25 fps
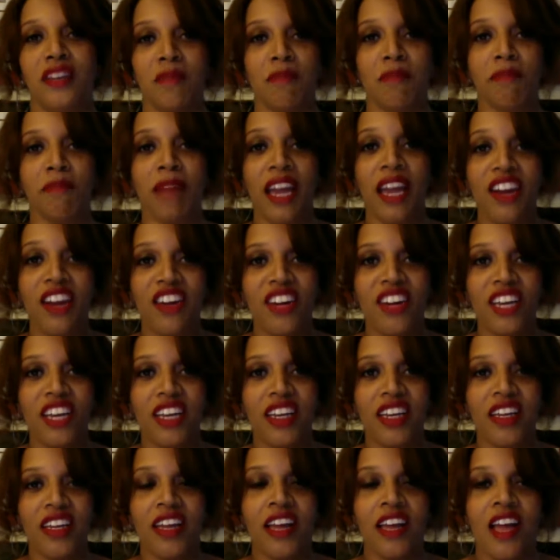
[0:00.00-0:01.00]

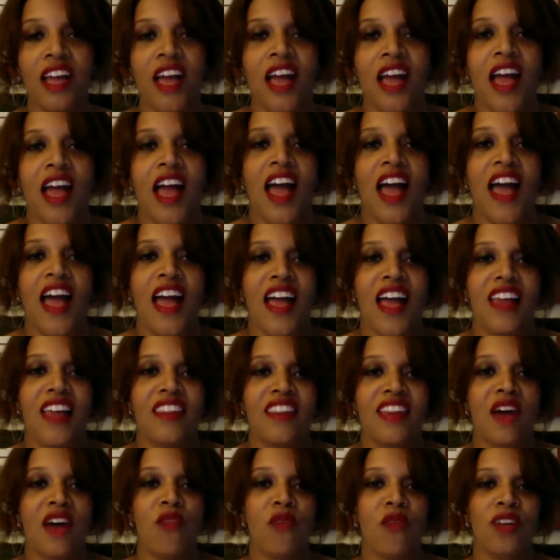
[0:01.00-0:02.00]
married. And
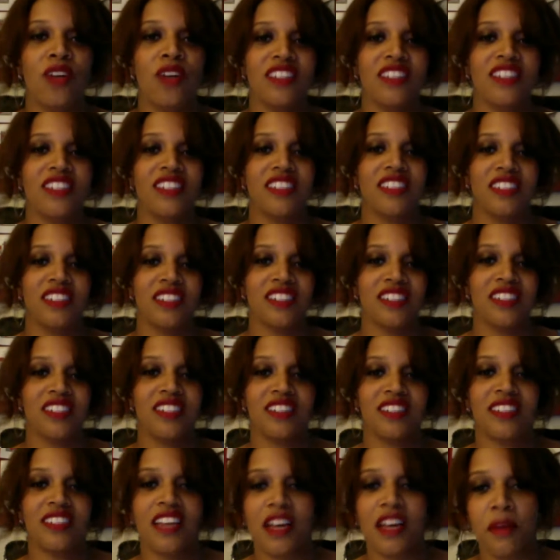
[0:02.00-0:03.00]
that wasn't
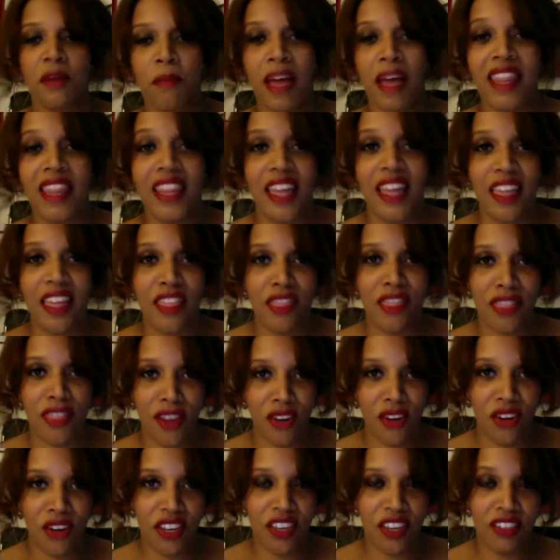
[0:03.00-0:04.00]
until my late
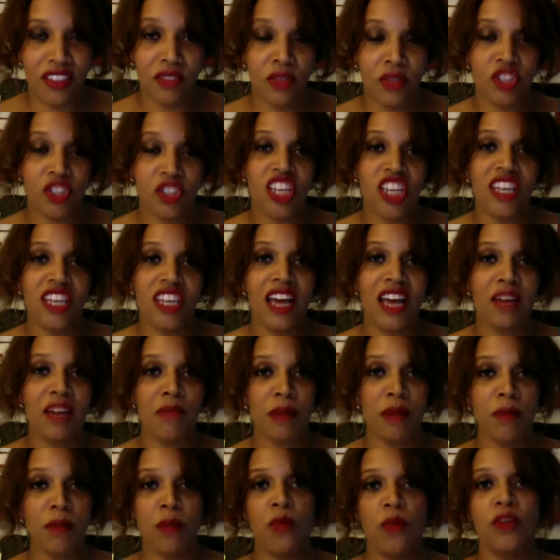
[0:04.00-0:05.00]
30s, which a lot of
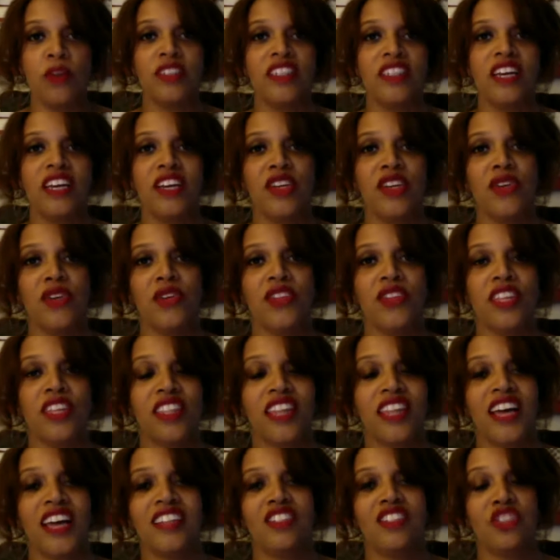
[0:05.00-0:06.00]
people will tell you that
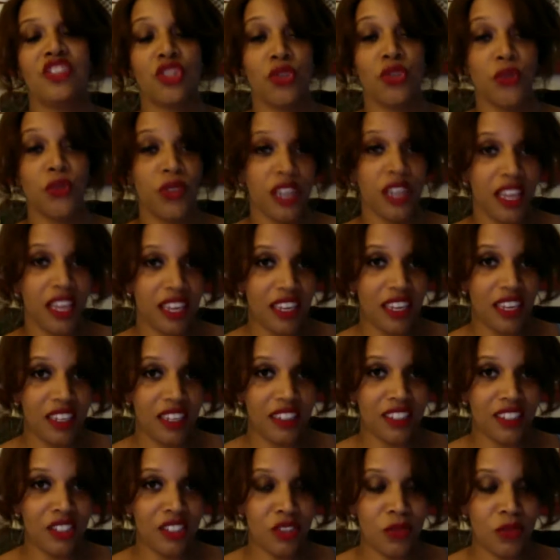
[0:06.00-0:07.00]
that's too
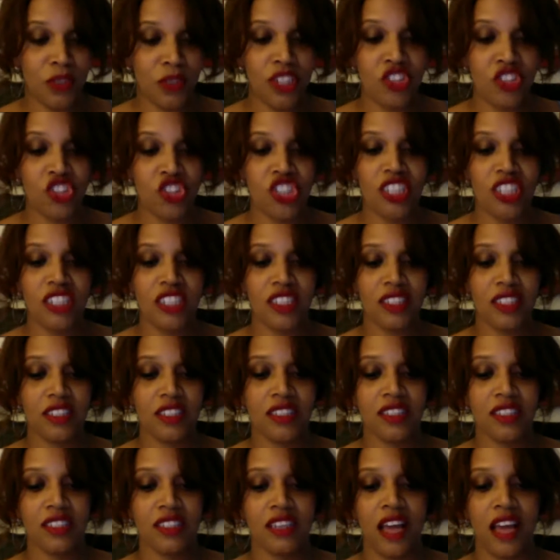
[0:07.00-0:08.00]
late, which
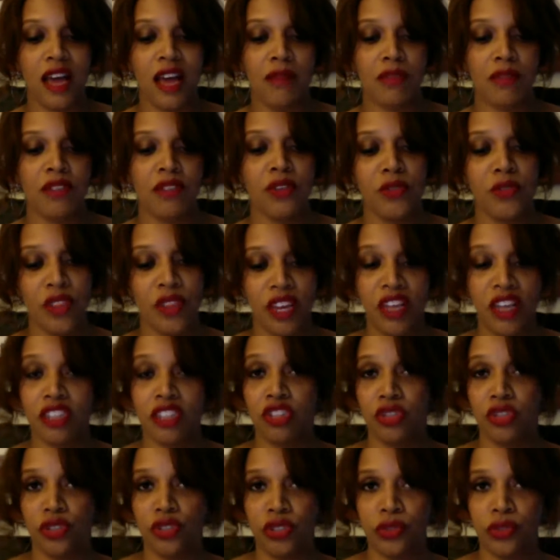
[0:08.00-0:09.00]
is absolutely
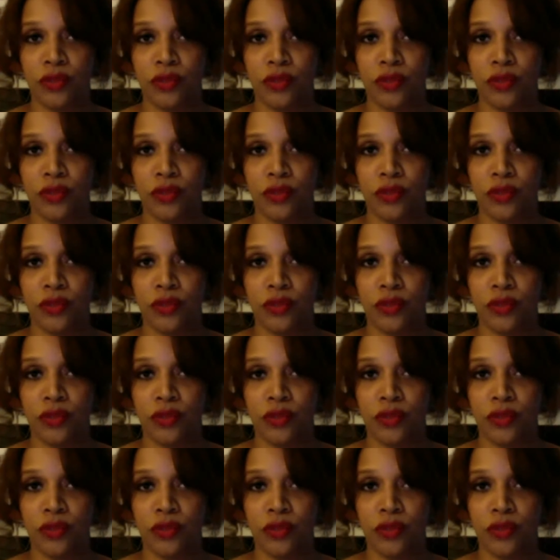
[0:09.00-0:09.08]
untrue.